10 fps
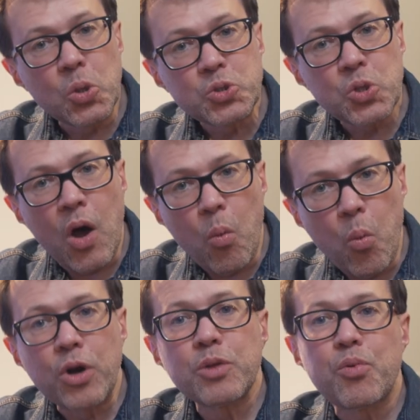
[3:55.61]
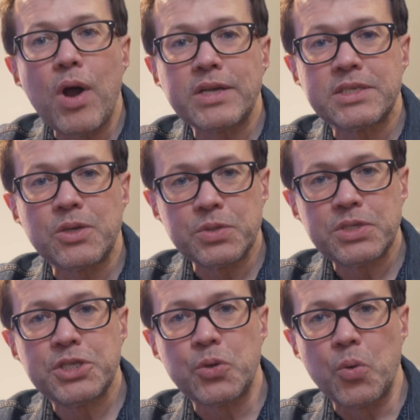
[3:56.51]
also a word processor on
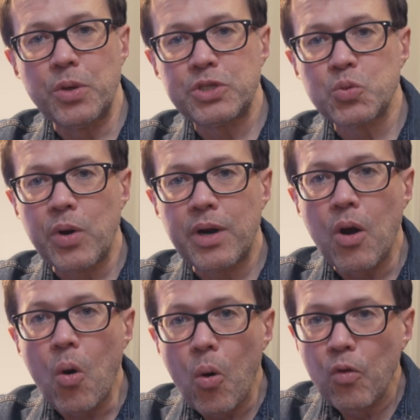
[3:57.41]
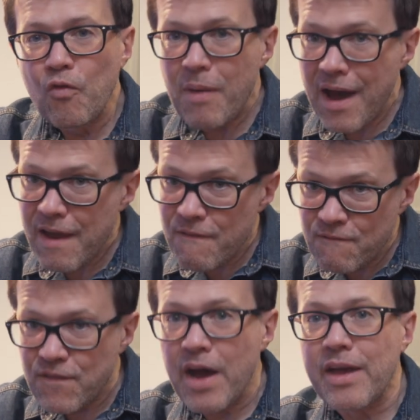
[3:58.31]
steroids where all of my
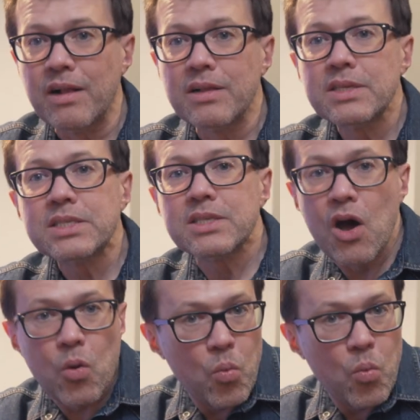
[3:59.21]
files are